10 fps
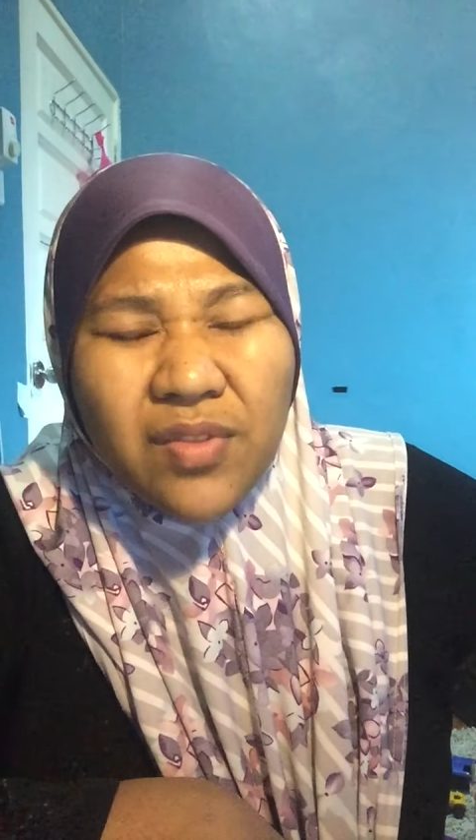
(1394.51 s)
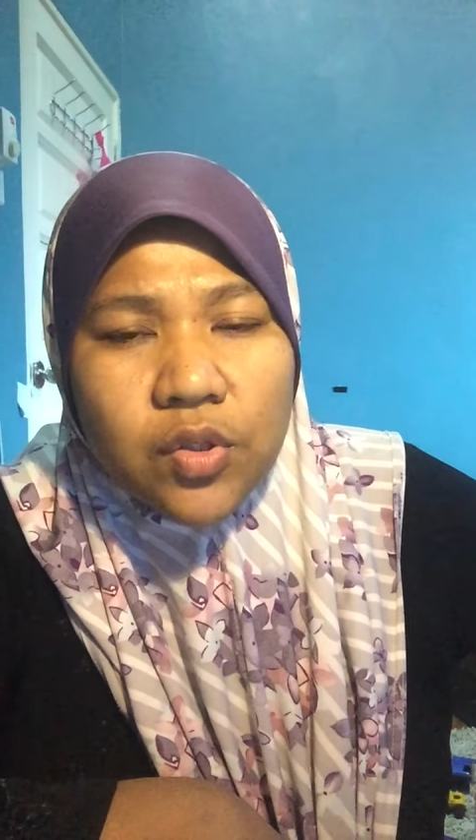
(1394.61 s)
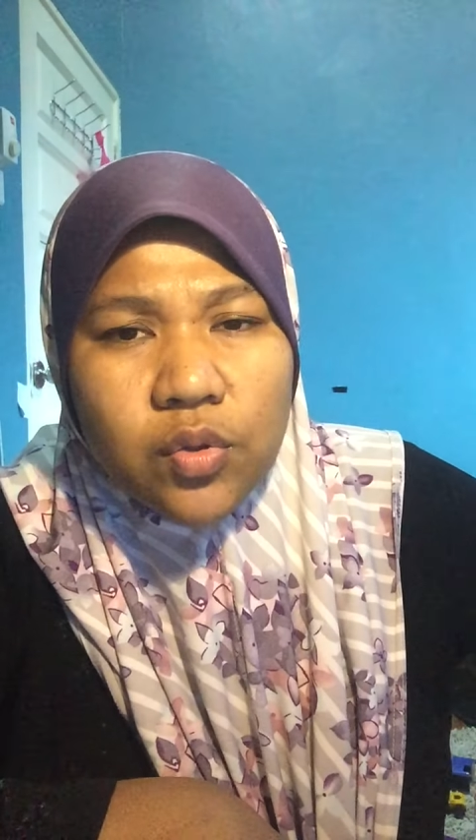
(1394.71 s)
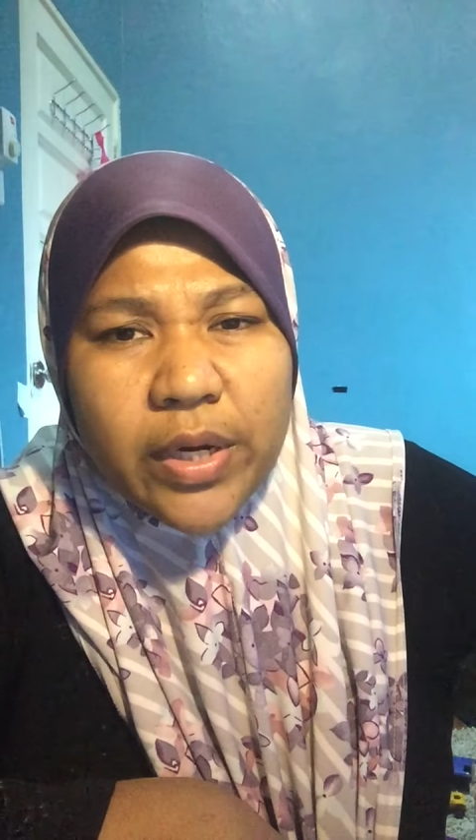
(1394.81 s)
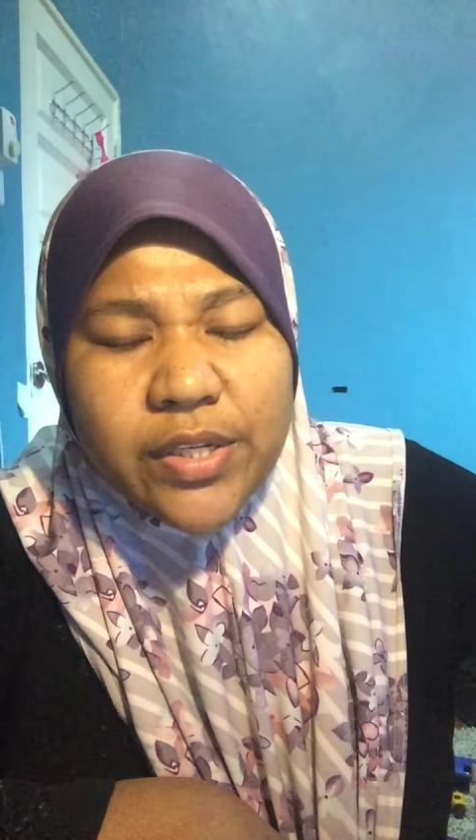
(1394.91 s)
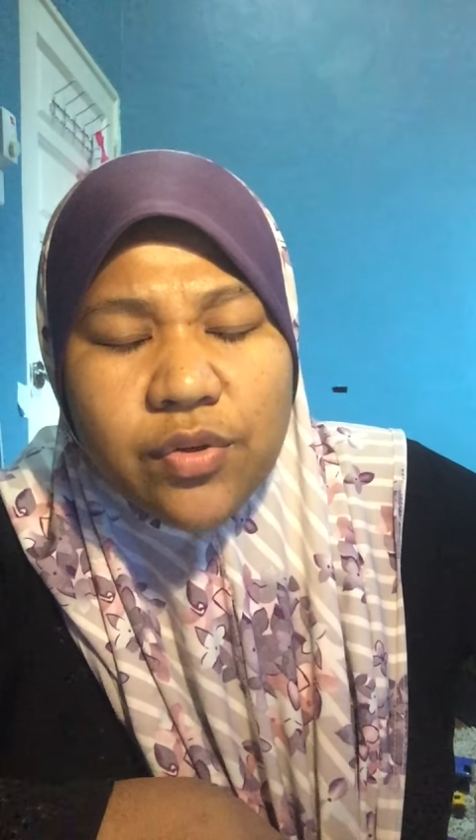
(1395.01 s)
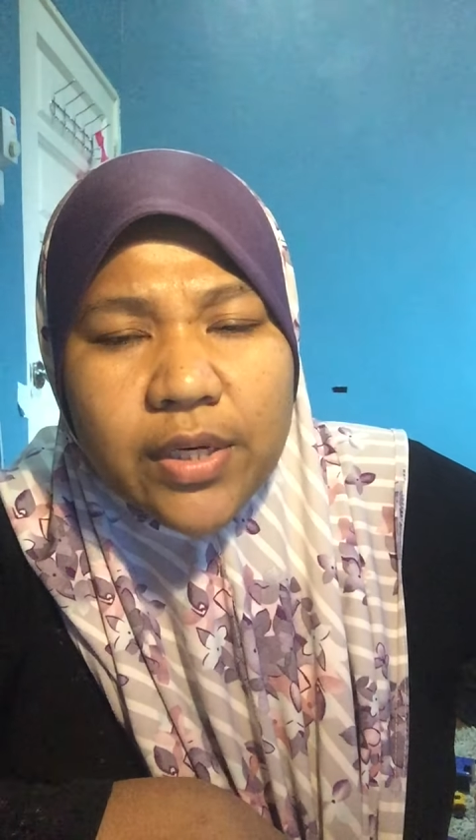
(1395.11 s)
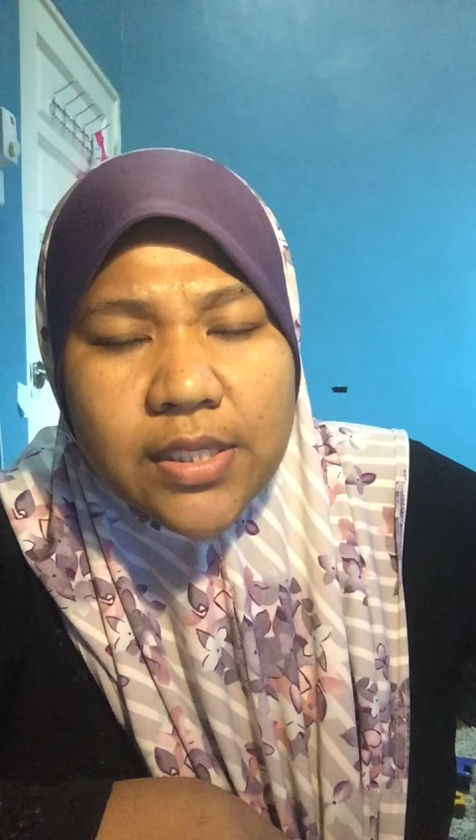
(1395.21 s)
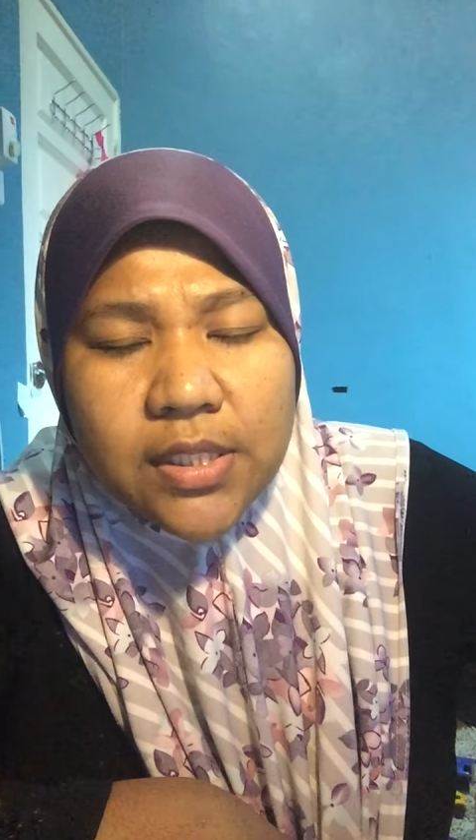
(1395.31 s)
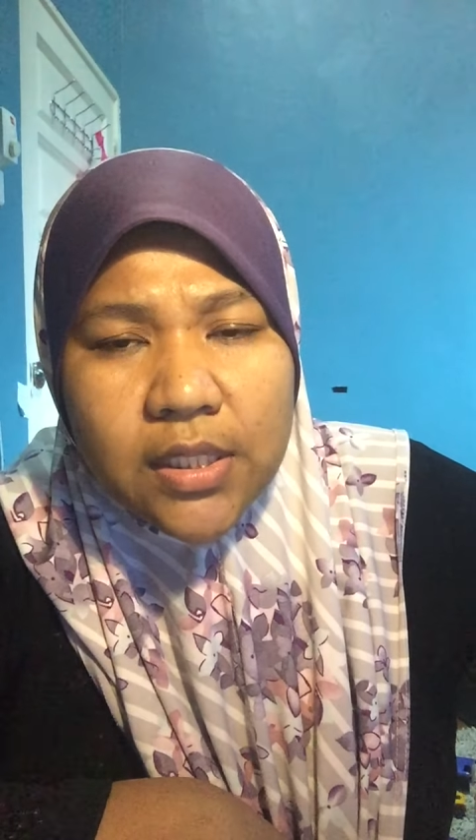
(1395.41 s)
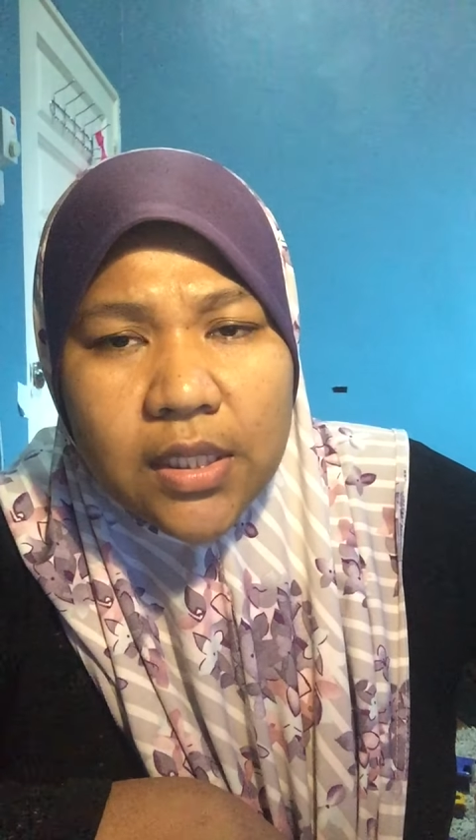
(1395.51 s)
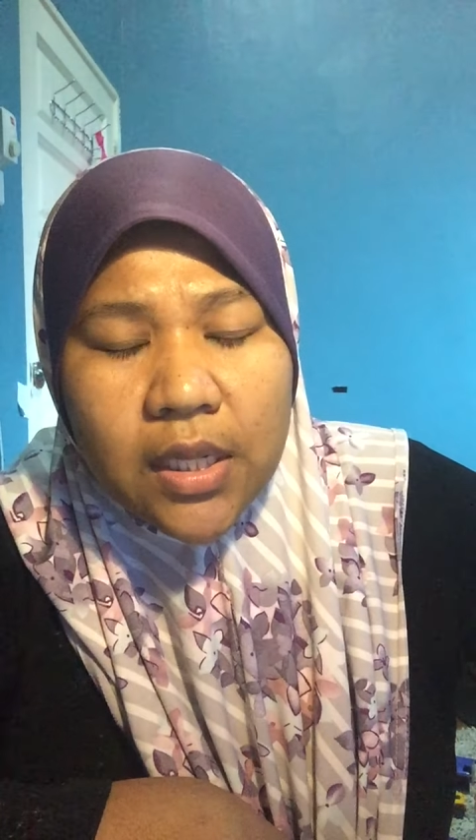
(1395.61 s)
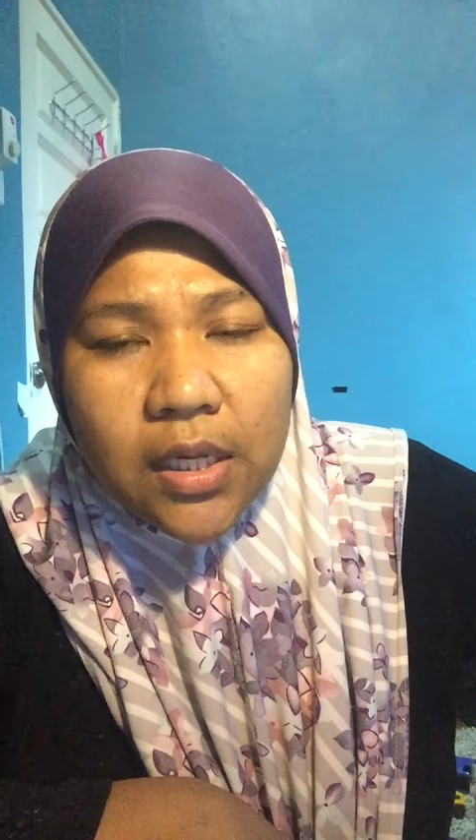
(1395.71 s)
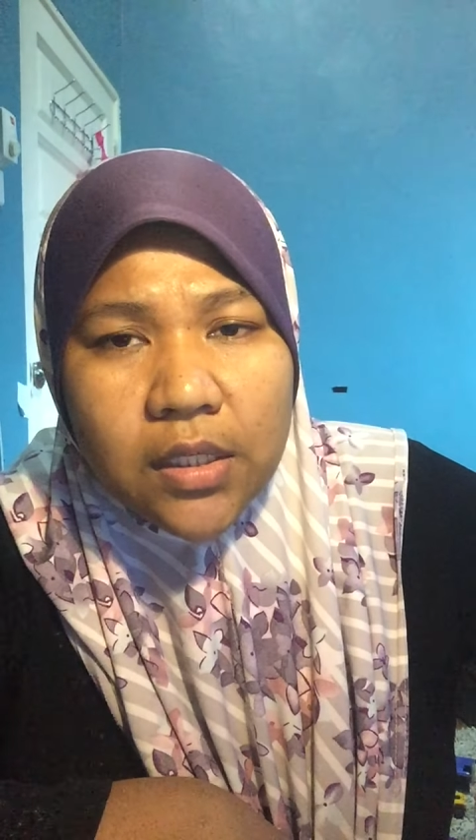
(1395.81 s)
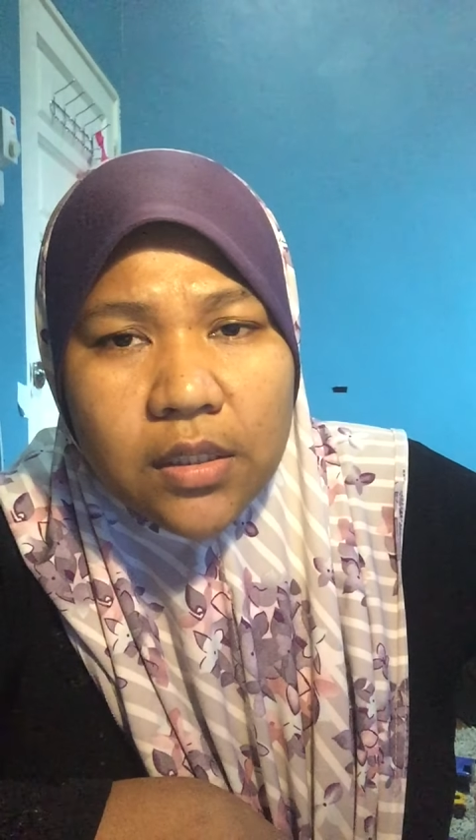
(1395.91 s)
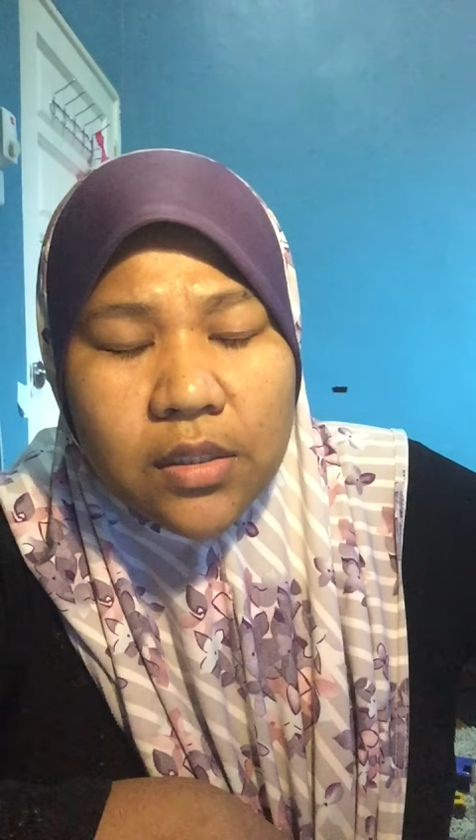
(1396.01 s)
So as you can see that